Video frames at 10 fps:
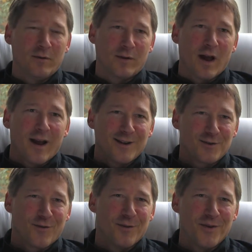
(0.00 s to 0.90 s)
of guys
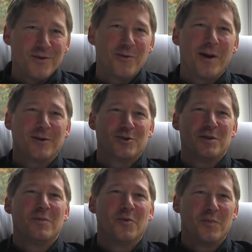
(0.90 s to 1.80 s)
from the New
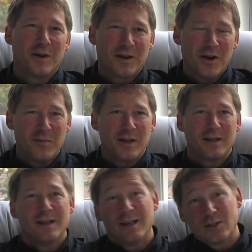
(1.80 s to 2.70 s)
Energy Movement come
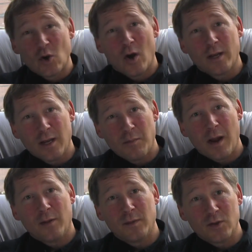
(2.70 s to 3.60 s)
in talking
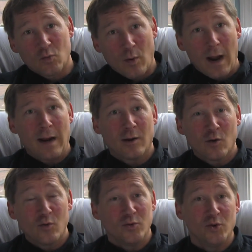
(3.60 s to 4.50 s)
about these
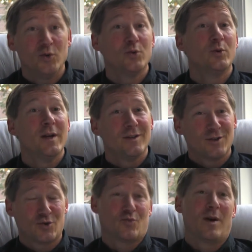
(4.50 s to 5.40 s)
radical new
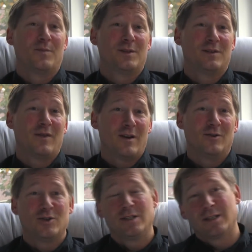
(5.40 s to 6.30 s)
disruptive
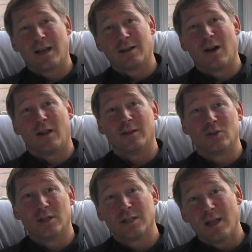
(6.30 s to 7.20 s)
energy
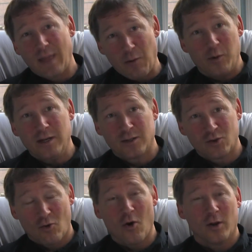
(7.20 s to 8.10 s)
technologies that we
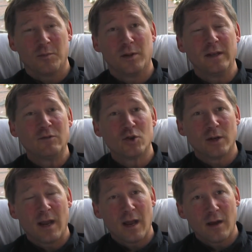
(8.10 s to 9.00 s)
strongly believe
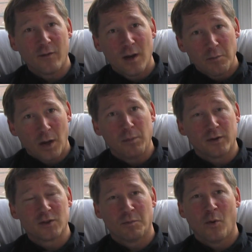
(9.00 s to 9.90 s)
should have
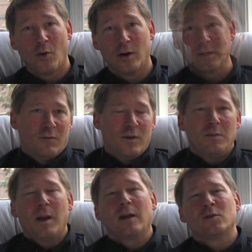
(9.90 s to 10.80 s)
public support, the
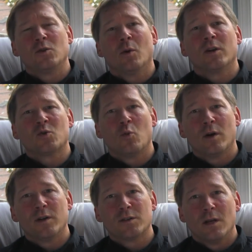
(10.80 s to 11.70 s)
feedback to us
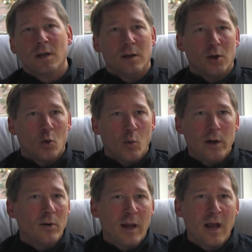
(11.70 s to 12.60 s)
was, you know, we
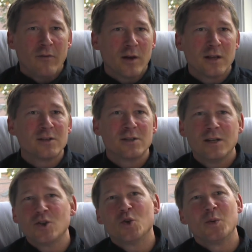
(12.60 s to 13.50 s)
don't have a
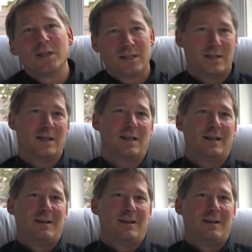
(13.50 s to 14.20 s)
constituency,